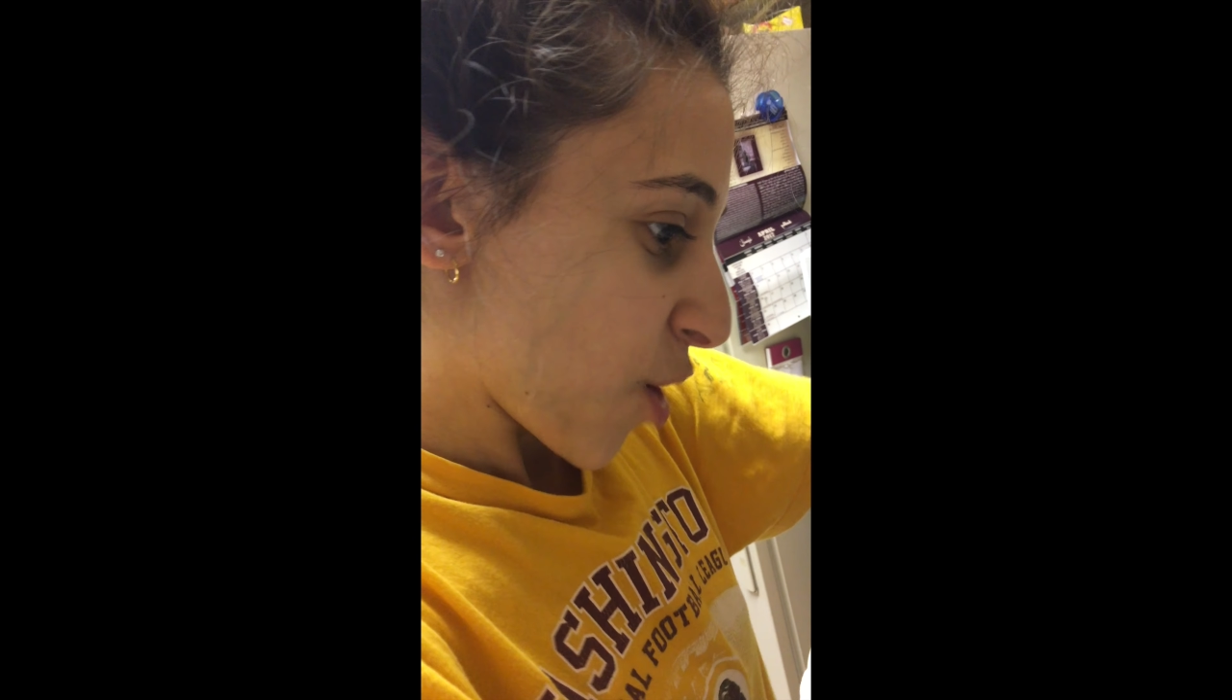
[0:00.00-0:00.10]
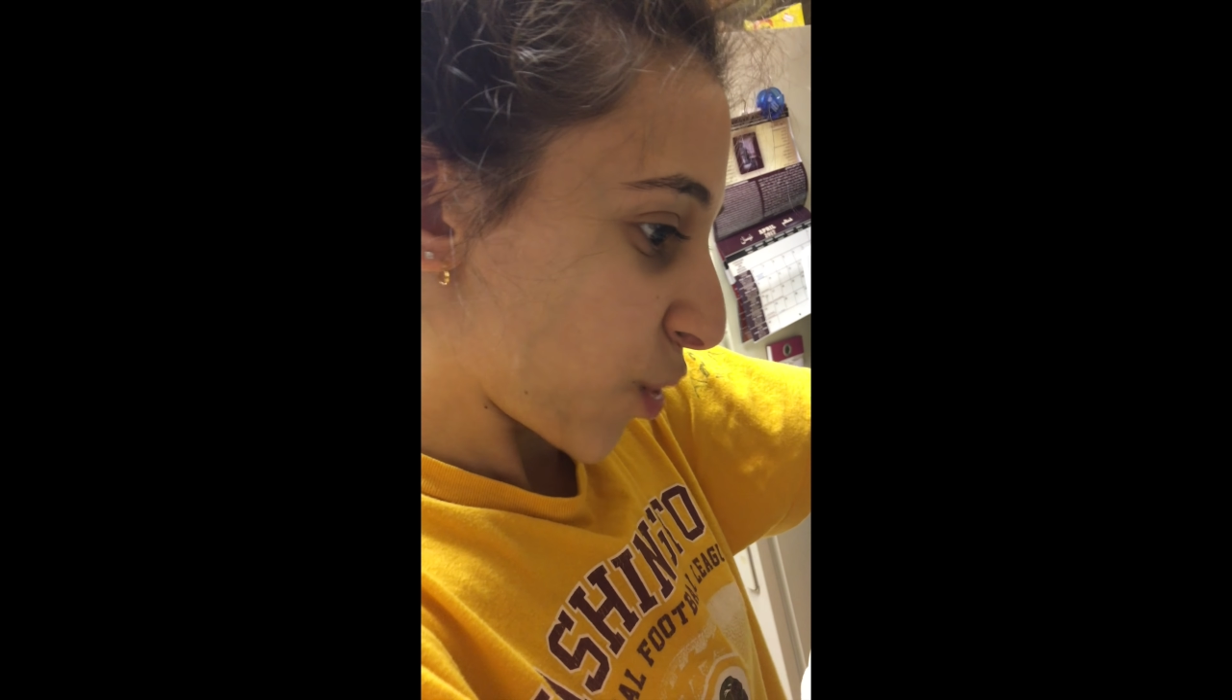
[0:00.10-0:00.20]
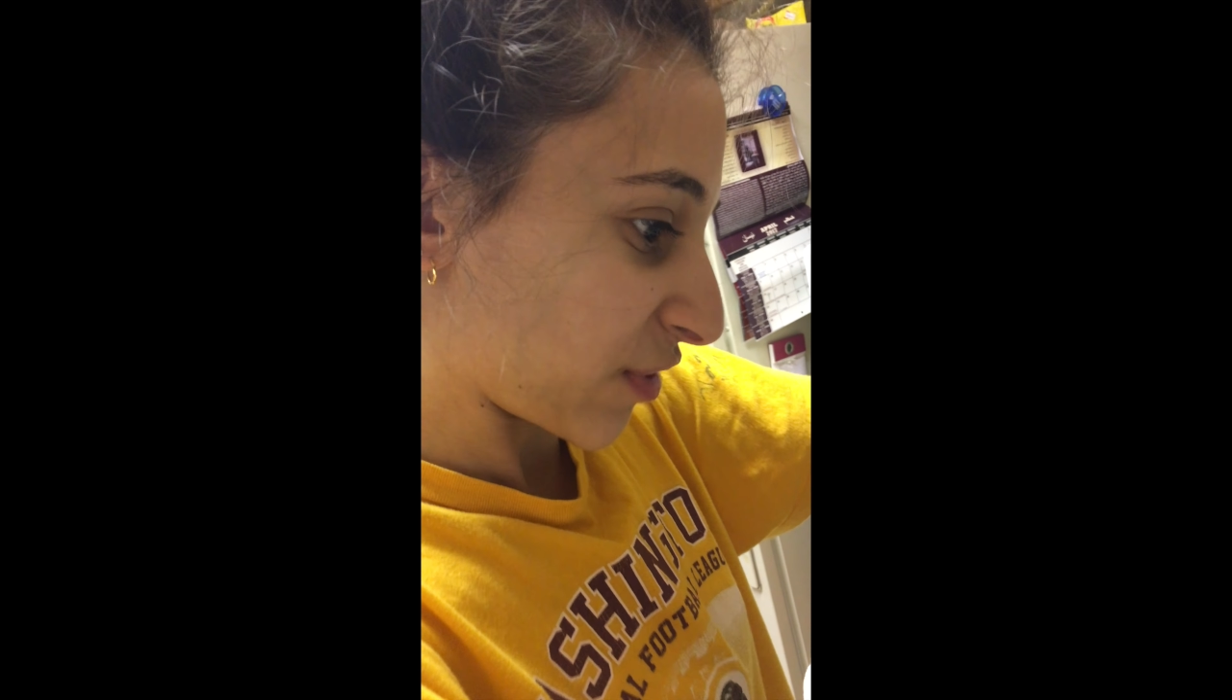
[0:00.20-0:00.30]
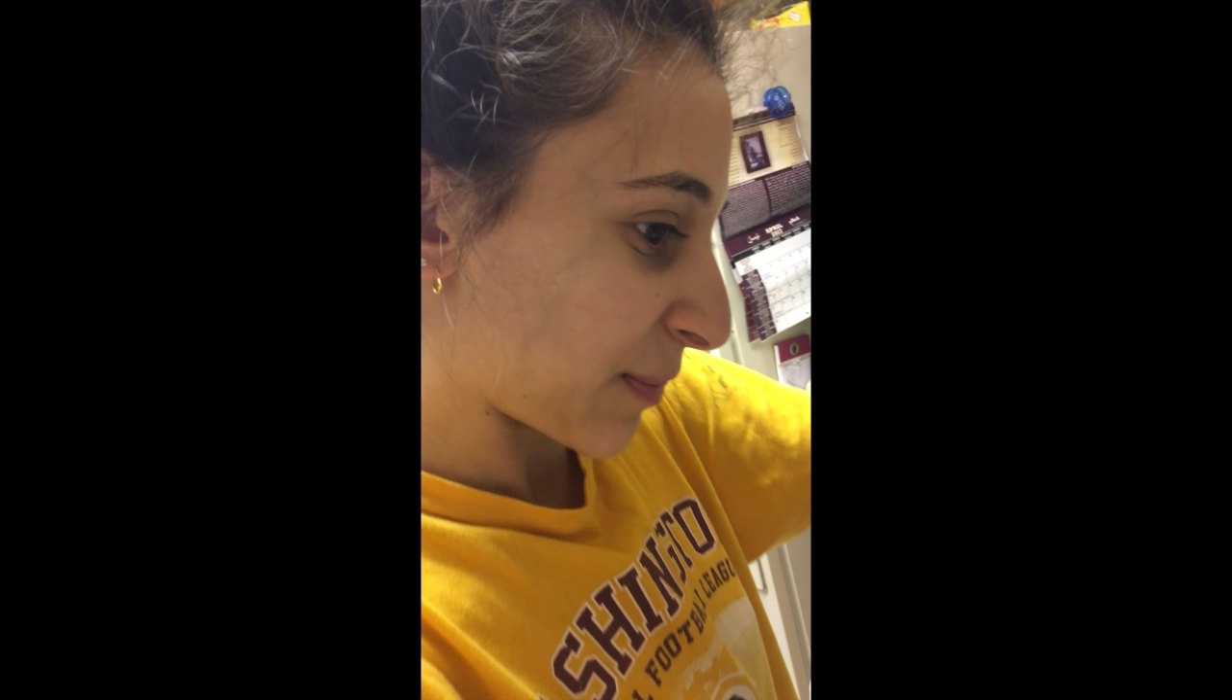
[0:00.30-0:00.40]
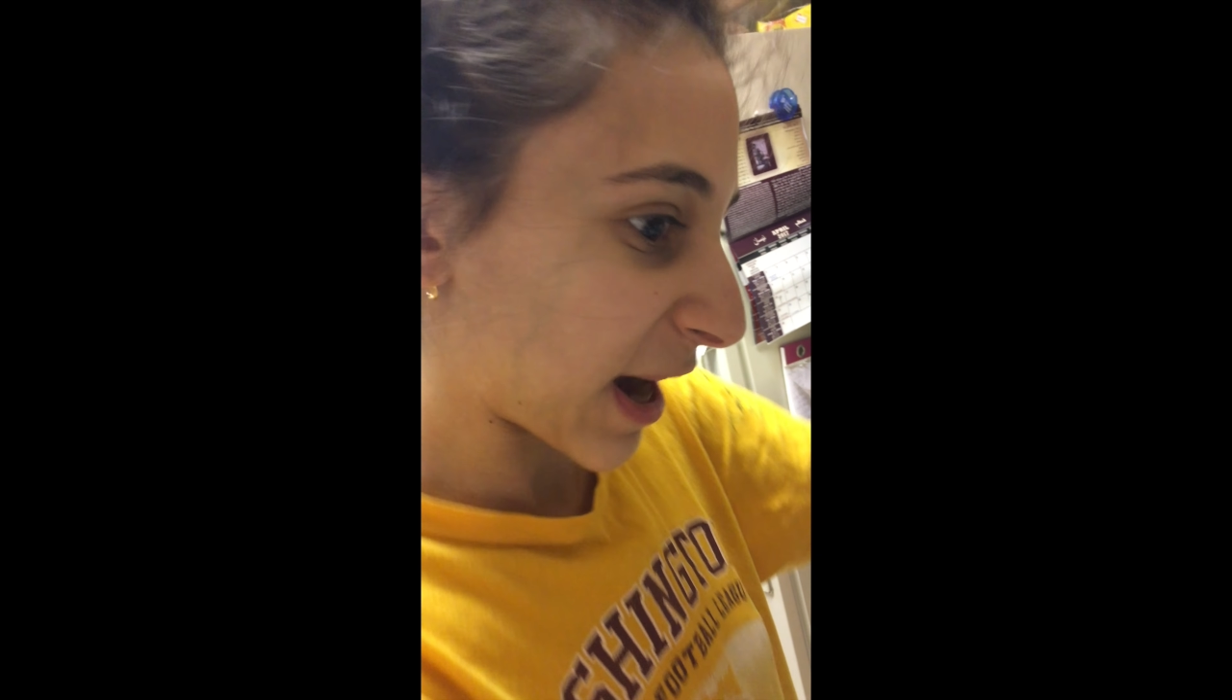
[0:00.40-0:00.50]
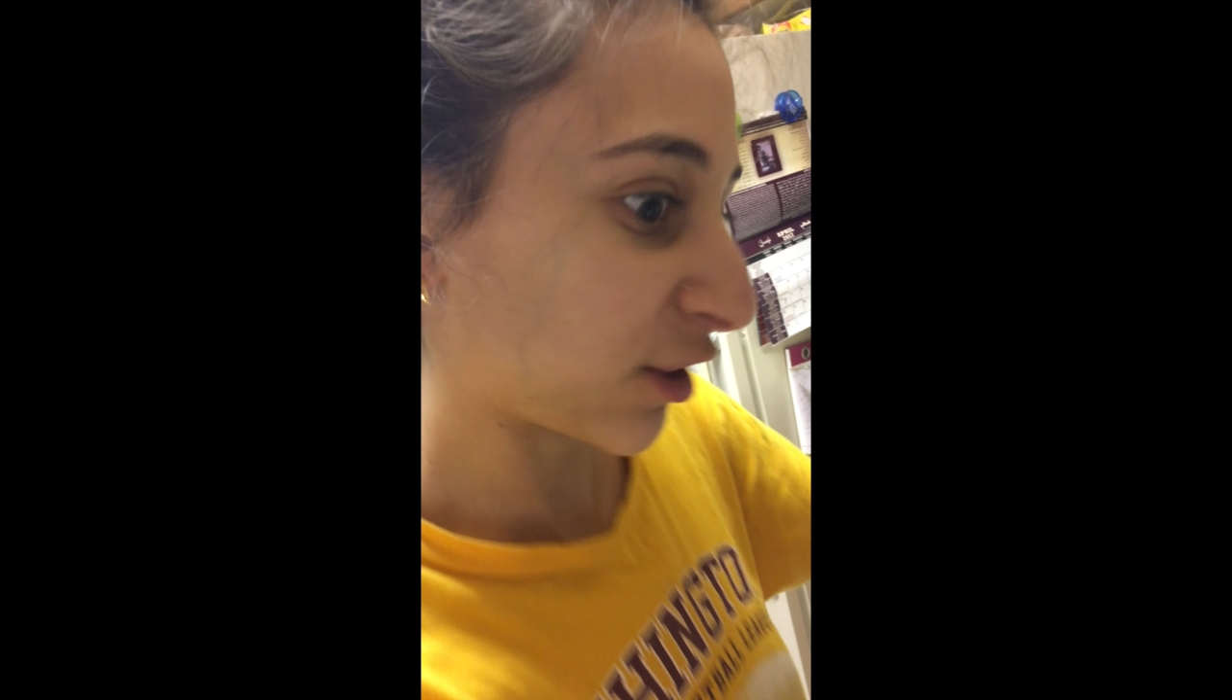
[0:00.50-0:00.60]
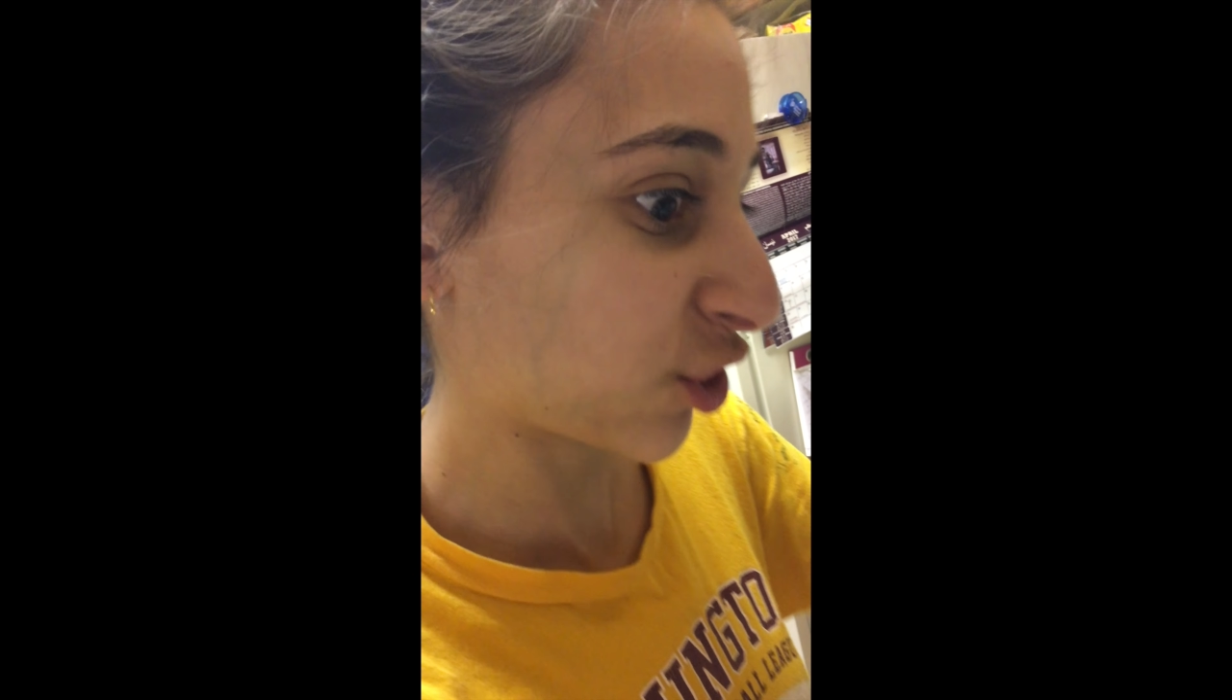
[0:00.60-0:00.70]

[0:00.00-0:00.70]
When they made